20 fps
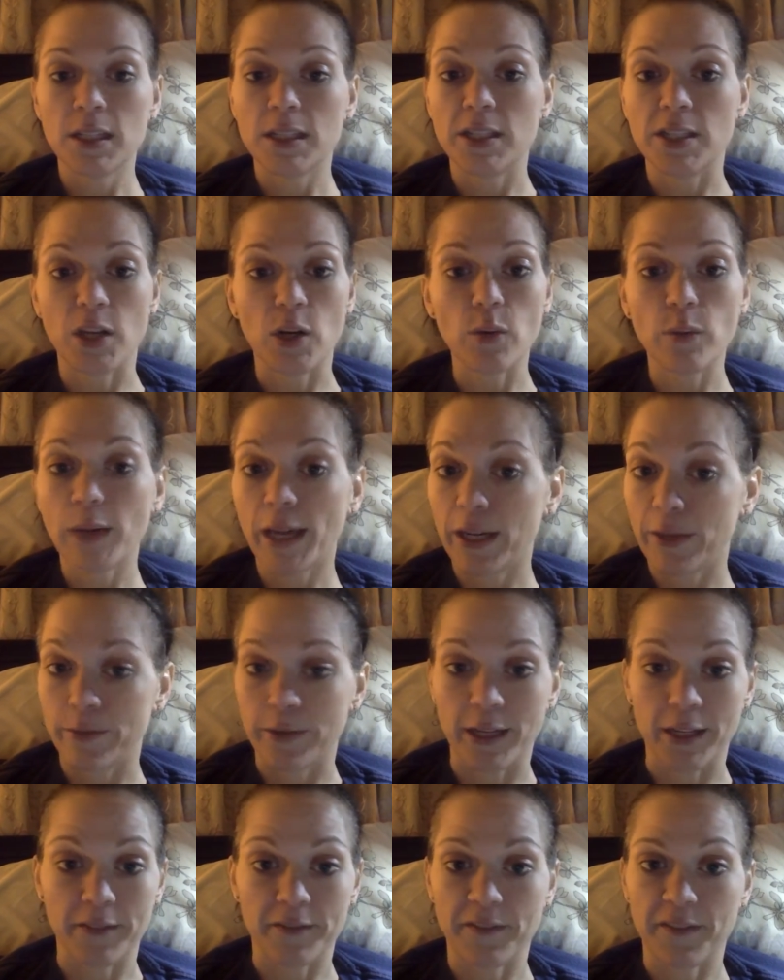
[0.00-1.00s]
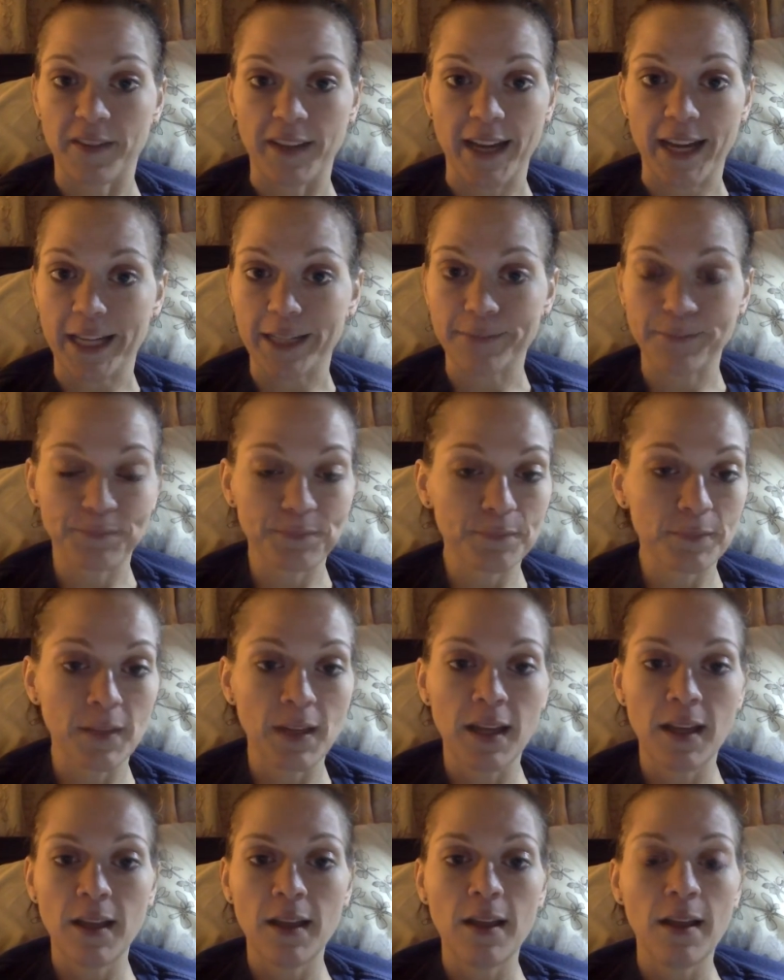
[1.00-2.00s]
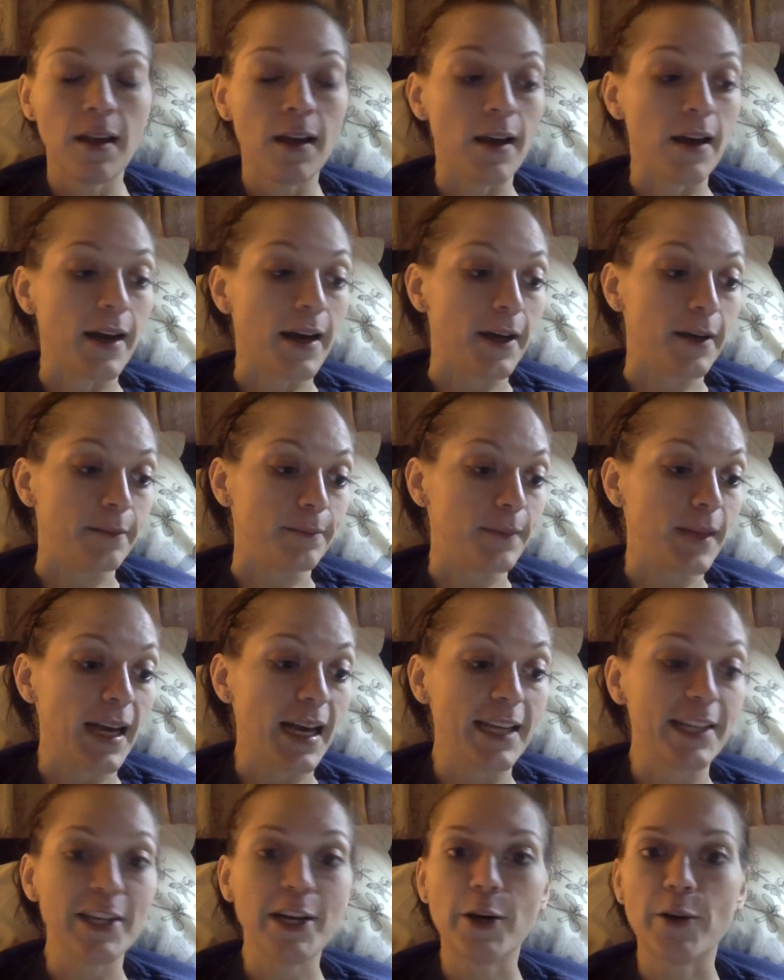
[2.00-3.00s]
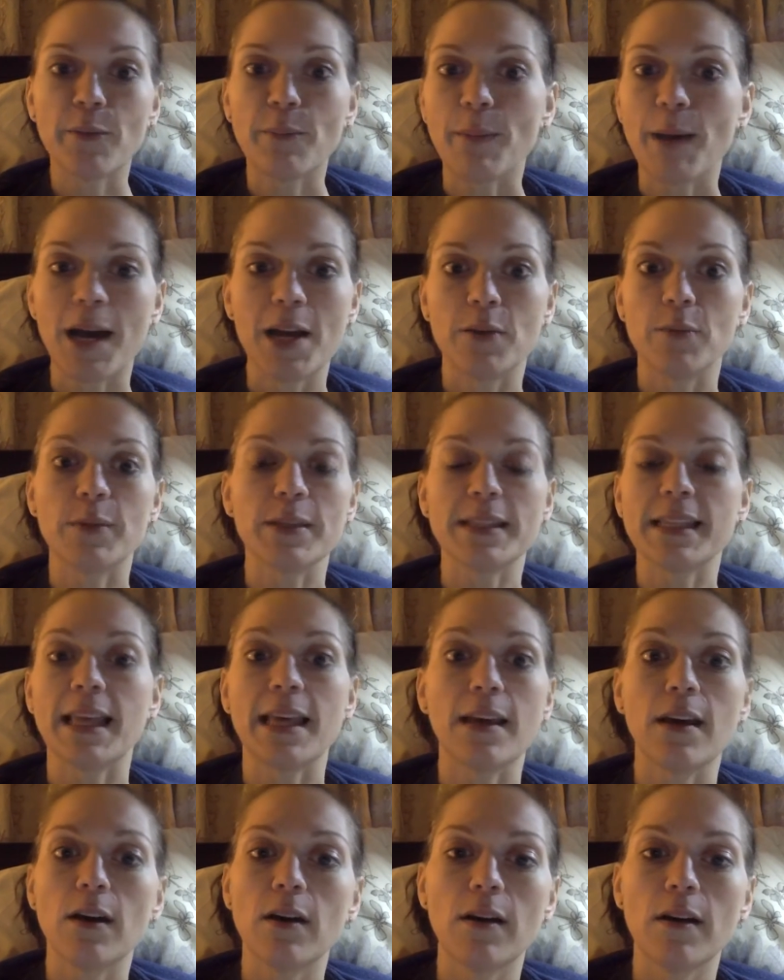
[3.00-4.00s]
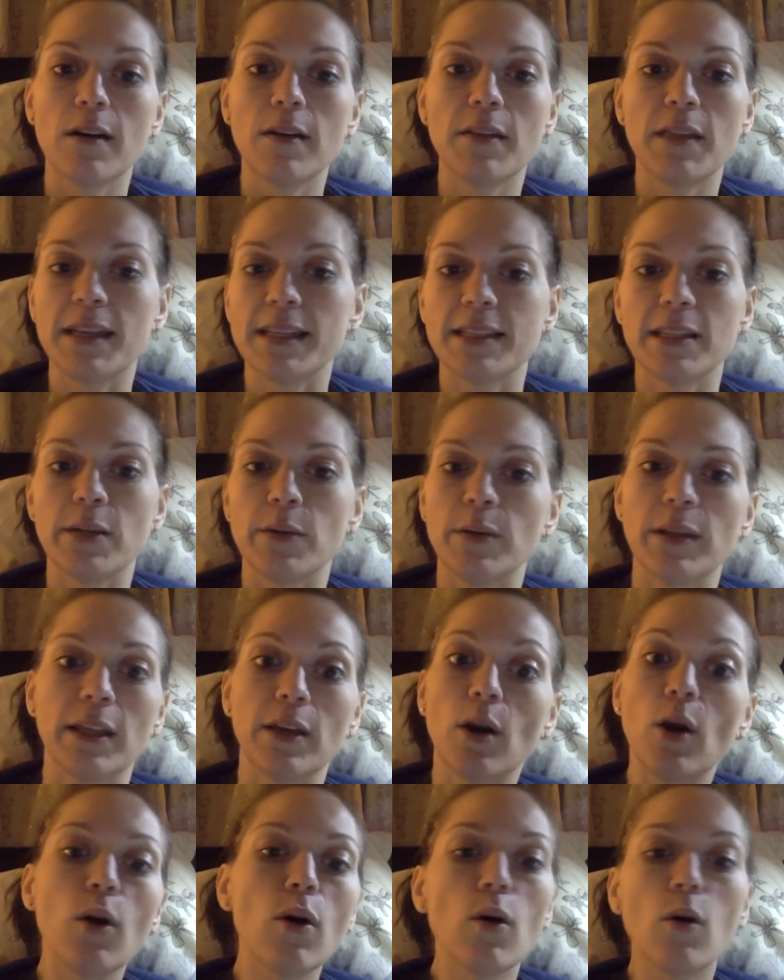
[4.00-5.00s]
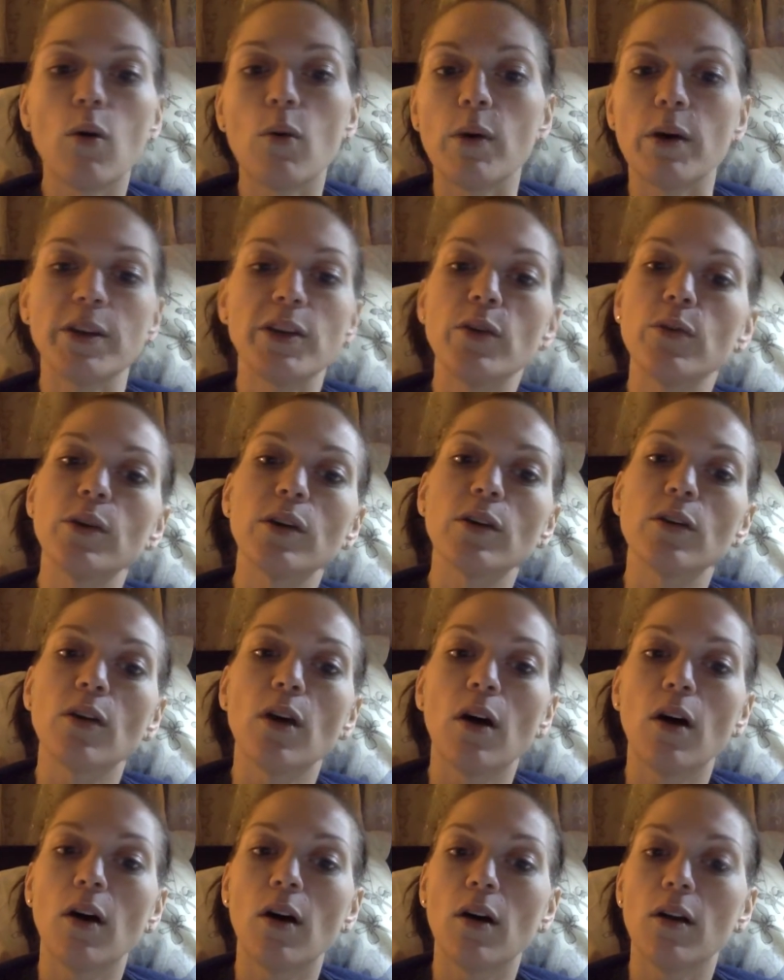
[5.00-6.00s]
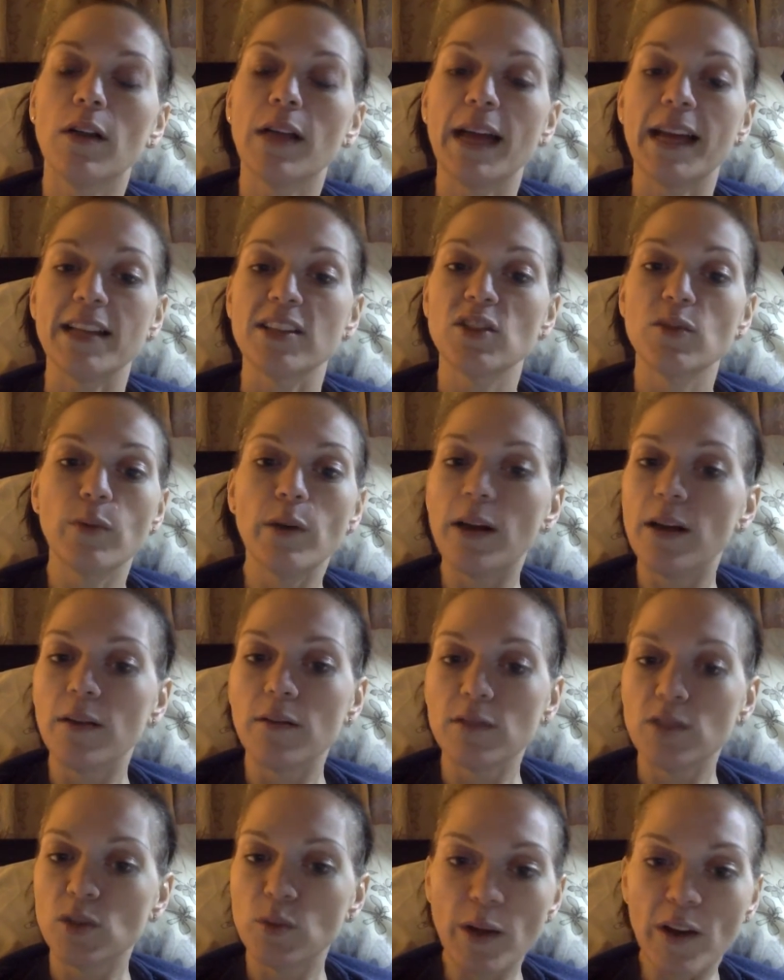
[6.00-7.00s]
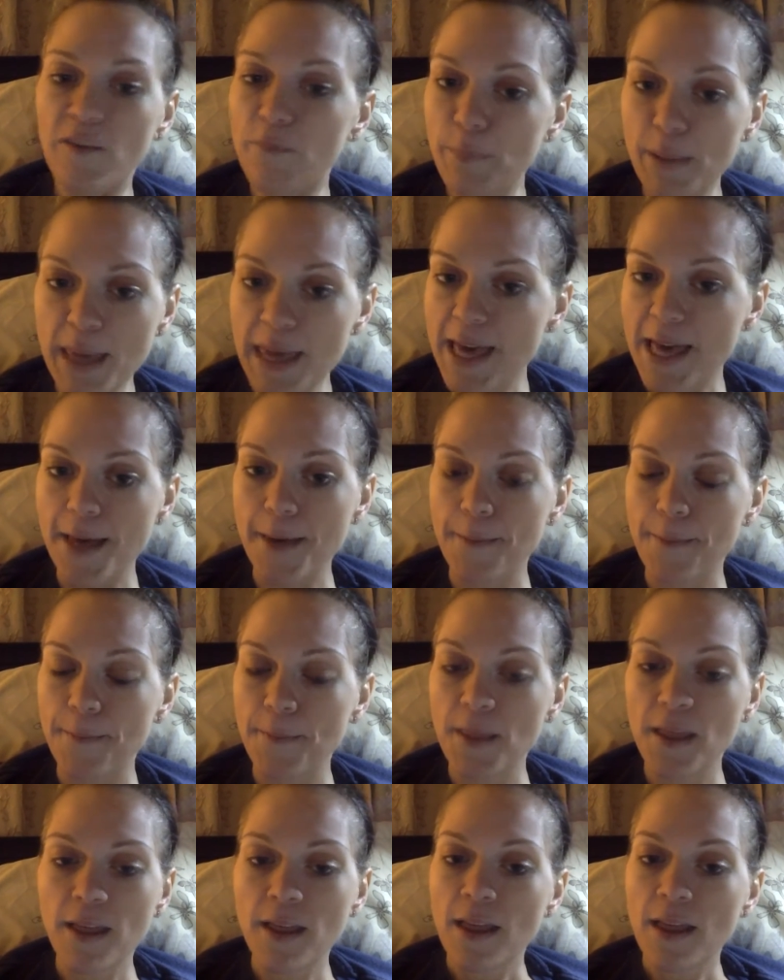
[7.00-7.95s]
Don't wait around for that. Um, I know mine was like they they were like, "Oh, well you can call at 12 12 p.m."